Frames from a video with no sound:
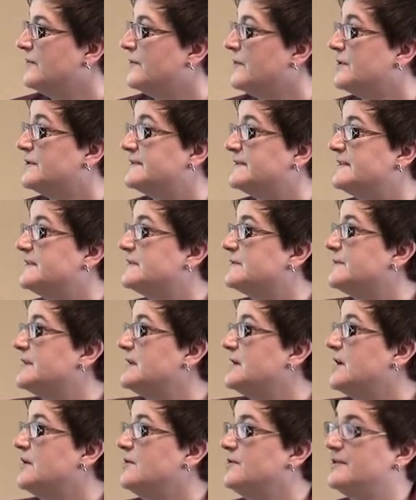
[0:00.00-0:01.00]
Versus we
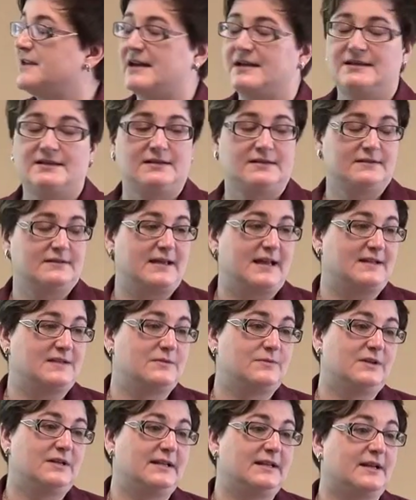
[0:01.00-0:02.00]
know that
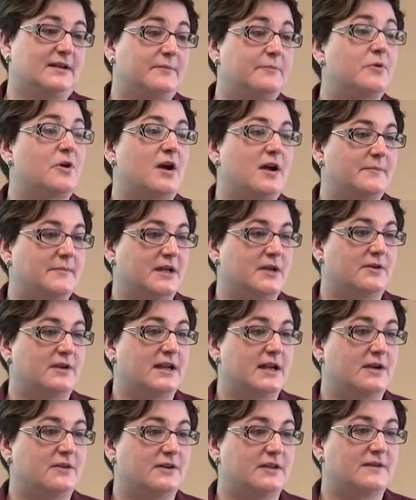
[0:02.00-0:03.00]
that's really a
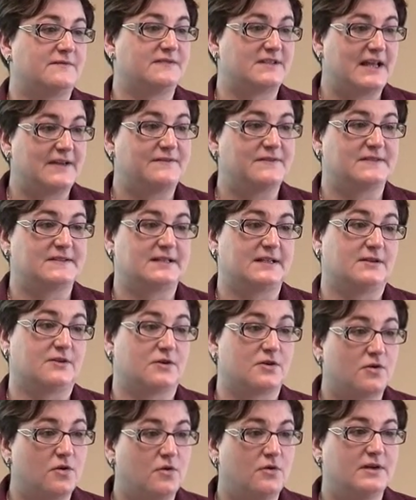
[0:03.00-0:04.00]
primary area of deficit,
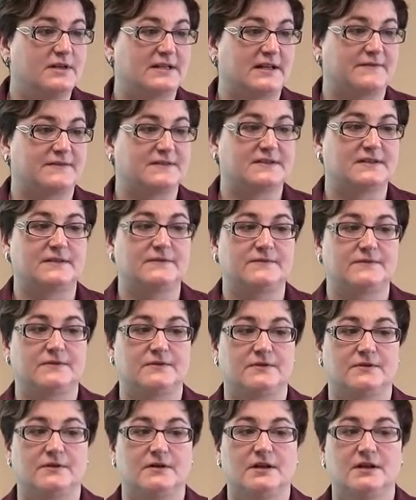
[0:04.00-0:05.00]
or core deficit,
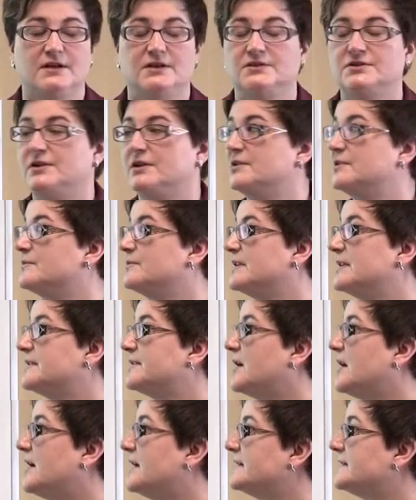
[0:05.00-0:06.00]
for children with
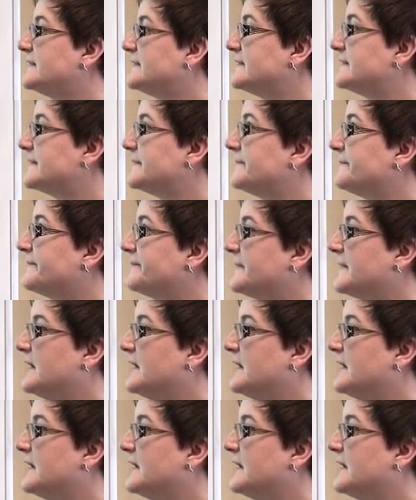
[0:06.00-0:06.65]
autism.